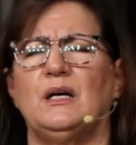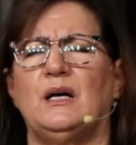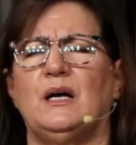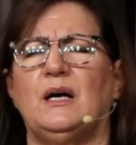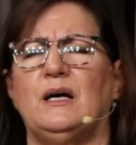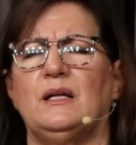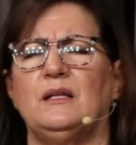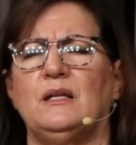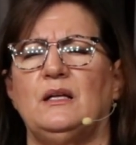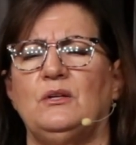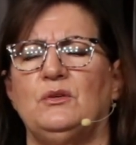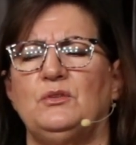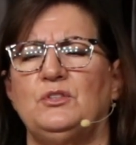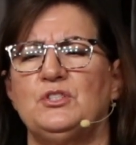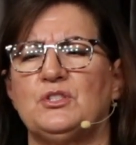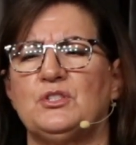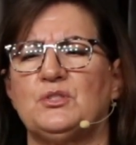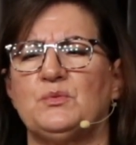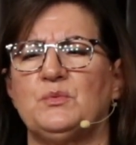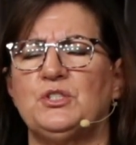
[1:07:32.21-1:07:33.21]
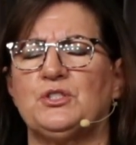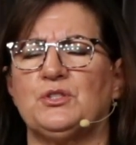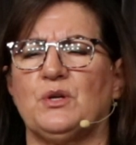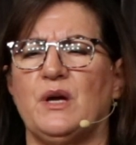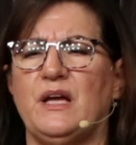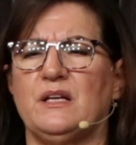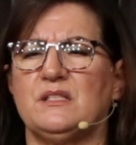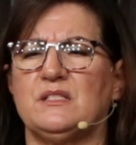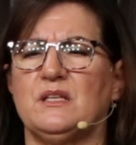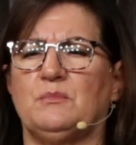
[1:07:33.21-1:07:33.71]
Hallelujah. Just reach your
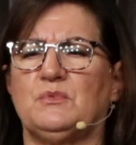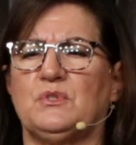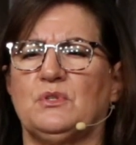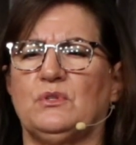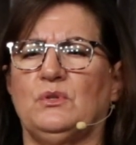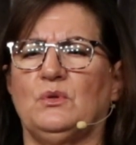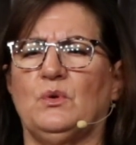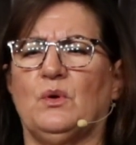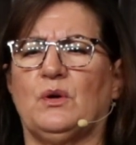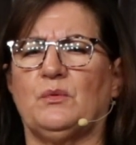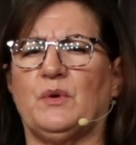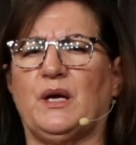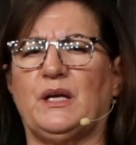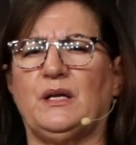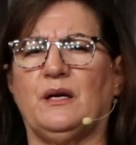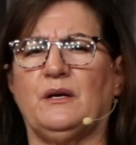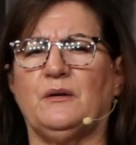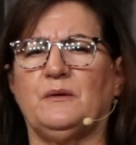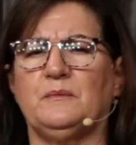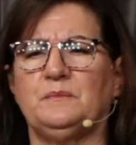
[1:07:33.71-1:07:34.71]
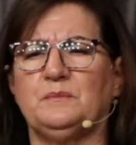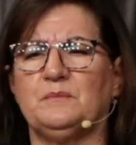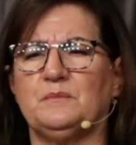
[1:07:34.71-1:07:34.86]
hands up to the Lord right now.